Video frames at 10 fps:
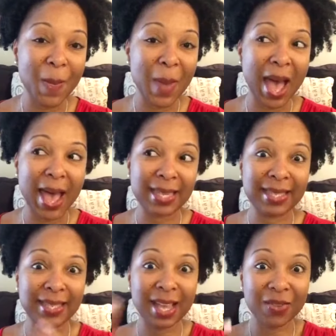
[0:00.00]
my
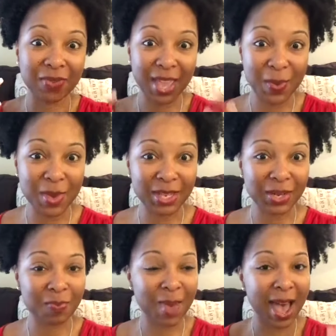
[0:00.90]

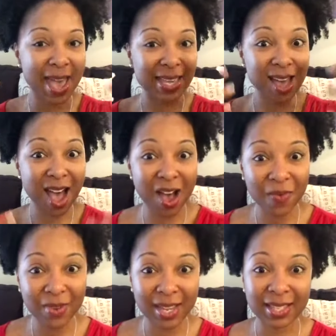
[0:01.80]
self-image and my
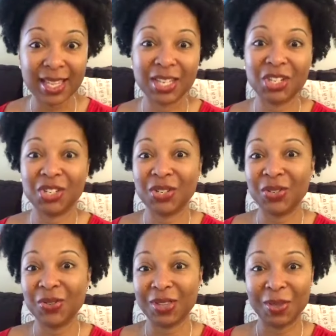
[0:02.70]
confidence
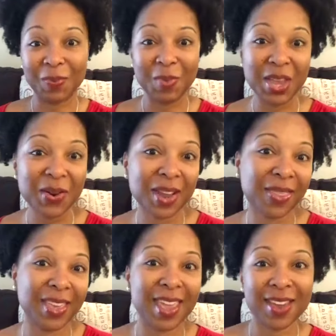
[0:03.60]
issues and the mirror
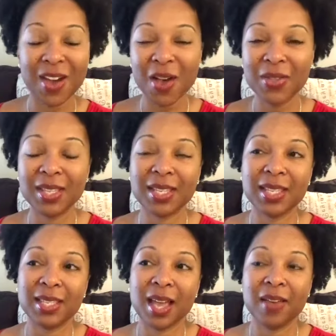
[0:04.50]
thing and all this
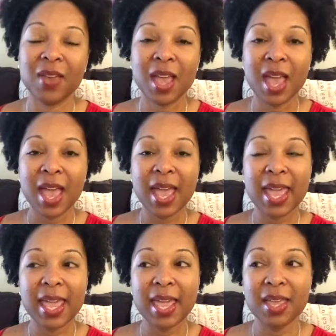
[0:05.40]
good stuff.
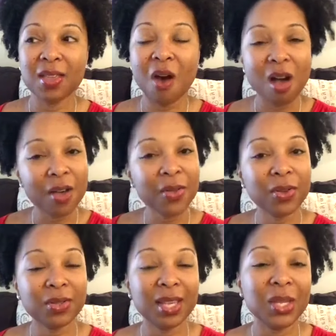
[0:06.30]
And all of
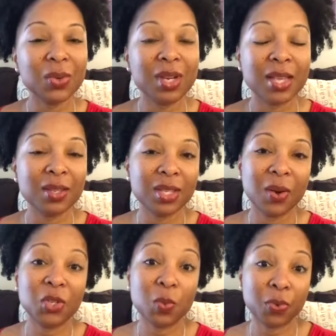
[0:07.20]
those things were
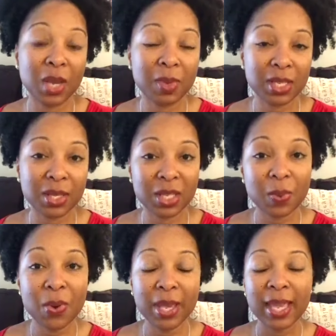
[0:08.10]
necessary to bring me to
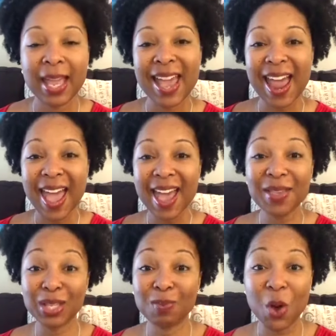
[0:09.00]
this point. And I had
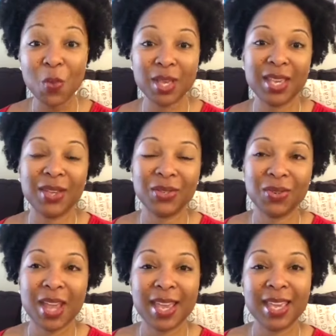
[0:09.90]
this moment
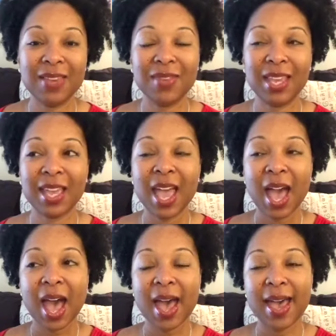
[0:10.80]
yesterday evening.
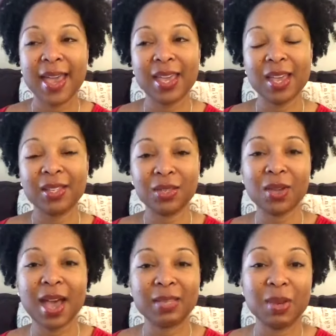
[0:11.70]
As you
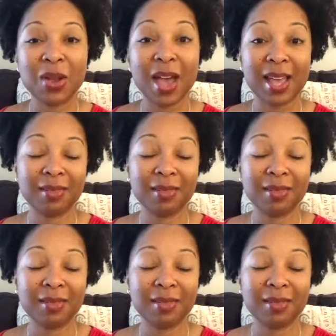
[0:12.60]
guys may know,